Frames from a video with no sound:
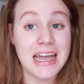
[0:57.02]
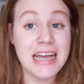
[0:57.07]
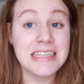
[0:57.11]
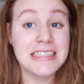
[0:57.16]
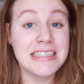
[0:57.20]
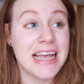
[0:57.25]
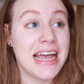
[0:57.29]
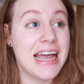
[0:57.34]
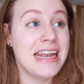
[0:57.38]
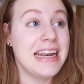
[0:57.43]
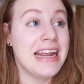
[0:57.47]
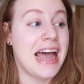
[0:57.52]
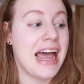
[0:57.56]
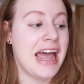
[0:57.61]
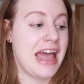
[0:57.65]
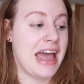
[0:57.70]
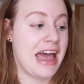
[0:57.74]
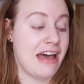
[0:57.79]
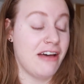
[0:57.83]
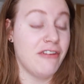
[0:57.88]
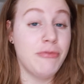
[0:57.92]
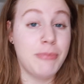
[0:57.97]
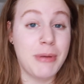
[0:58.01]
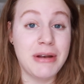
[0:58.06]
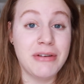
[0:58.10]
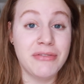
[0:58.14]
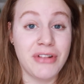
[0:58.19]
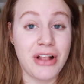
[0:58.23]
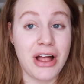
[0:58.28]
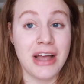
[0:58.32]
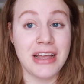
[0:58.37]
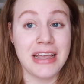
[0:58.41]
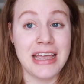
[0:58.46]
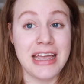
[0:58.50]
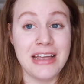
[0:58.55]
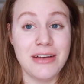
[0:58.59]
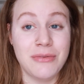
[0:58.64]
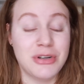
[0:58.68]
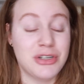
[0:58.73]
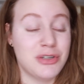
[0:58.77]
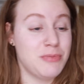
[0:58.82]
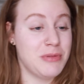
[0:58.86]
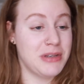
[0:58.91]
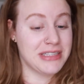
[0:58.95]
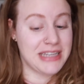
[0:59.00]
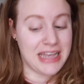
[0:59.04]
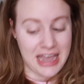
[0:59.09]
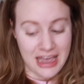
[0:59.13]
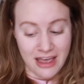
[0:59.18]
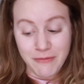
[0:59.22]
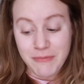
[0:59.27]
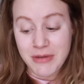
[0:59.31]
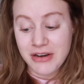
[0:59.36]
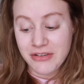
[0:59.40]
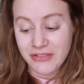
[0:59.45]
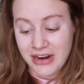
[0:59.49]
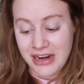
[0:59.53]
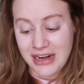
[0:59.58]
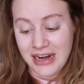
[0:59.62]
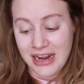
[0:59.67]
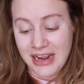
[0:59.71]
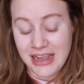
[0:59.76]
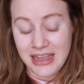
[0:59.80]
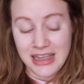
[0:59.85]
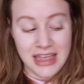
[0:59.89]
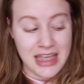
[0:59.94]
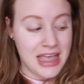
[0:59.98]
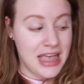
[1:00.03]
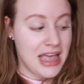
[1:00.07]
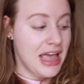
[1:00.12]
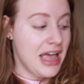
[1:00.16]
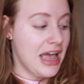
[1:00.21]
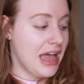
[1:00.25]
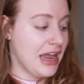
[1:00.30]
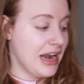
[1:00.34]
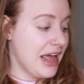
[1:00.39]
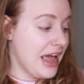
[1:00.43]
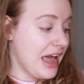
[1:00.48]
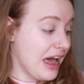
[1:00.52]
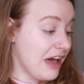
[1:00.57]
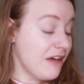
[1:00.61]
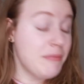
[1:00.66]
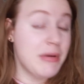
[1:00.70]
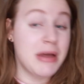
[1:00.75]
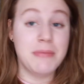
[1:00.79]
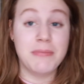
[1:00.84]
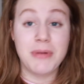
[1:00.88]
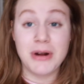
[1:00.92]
I said, I have been vlogging, which means I have been reading, and I have been